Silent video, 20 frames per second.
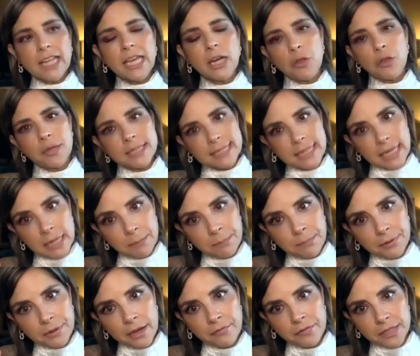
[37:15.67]
And on the
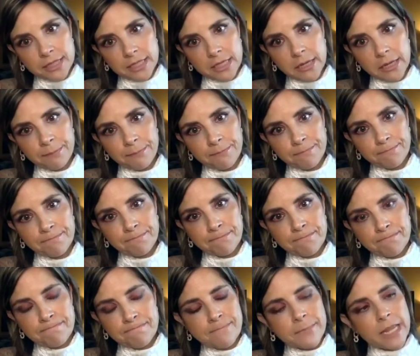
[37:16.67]
tip of the tip,
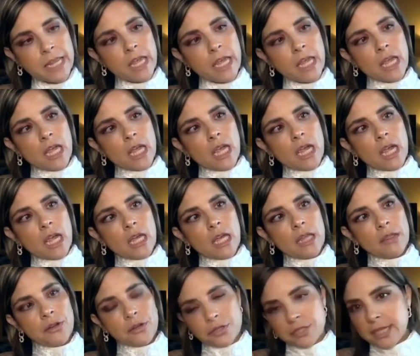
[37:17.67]

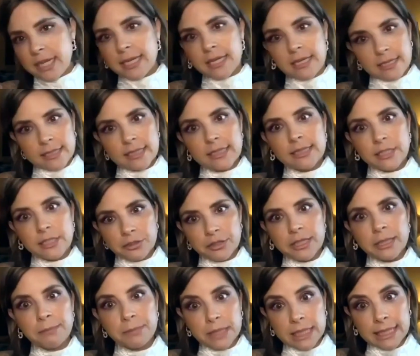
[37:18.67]
there's like
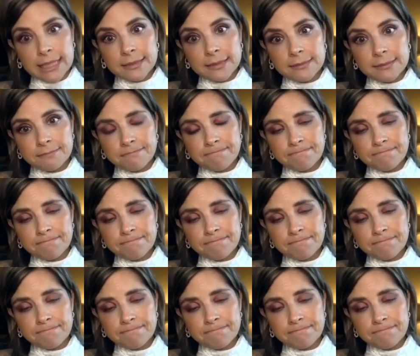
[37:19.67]
literally a blade.